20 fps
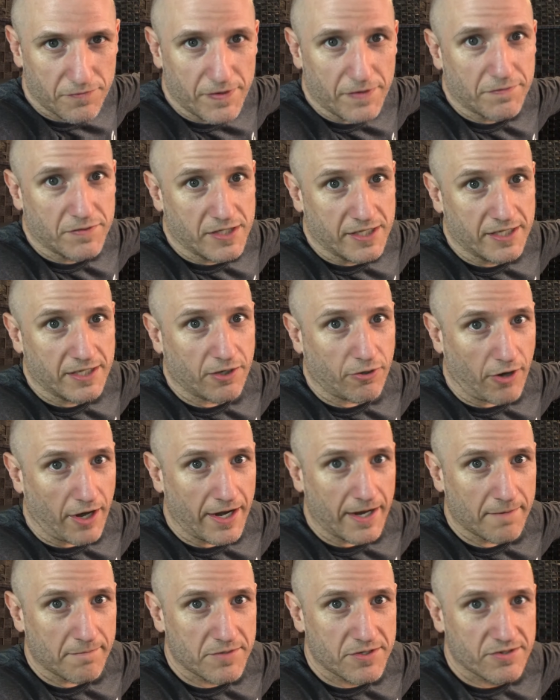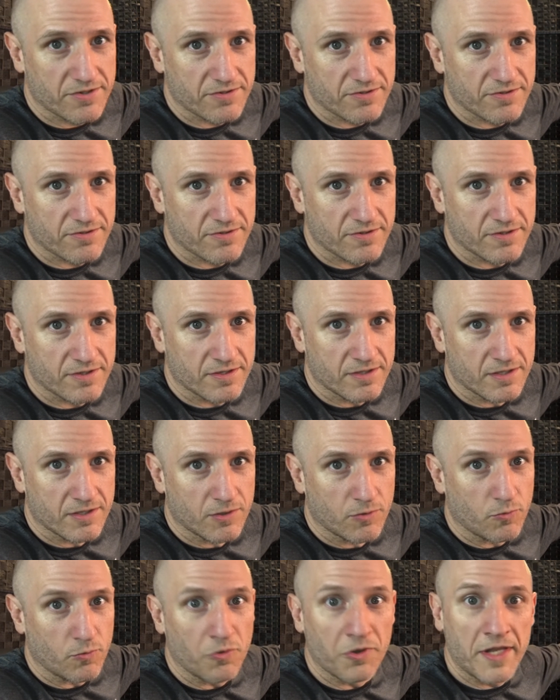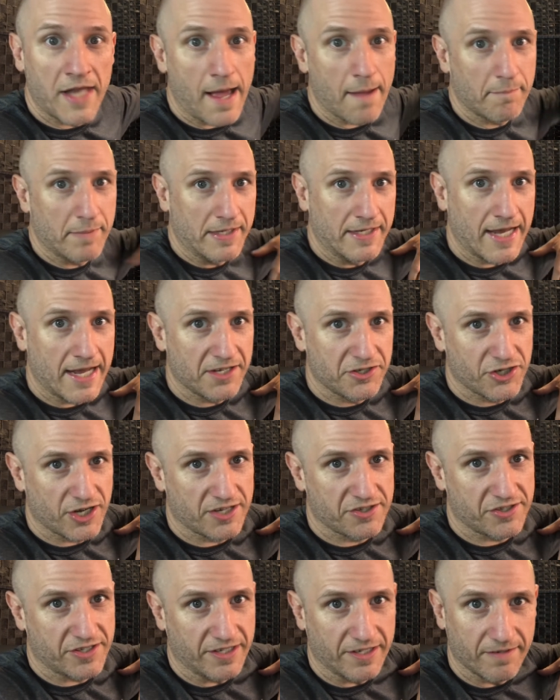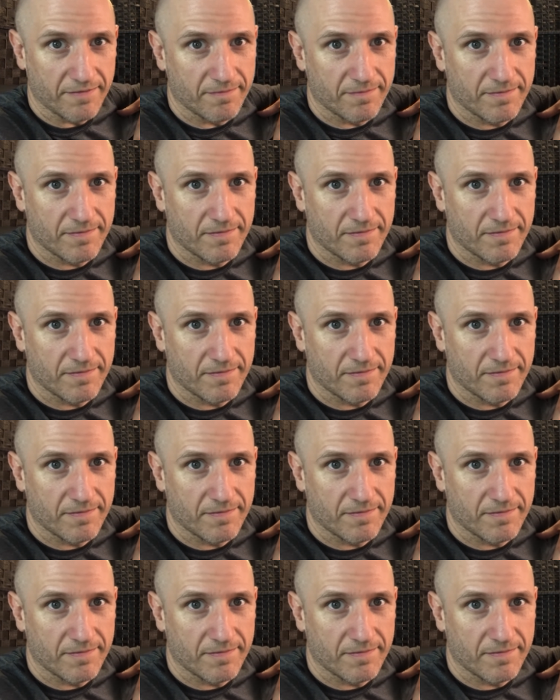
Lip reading: 15 grams will not be digested,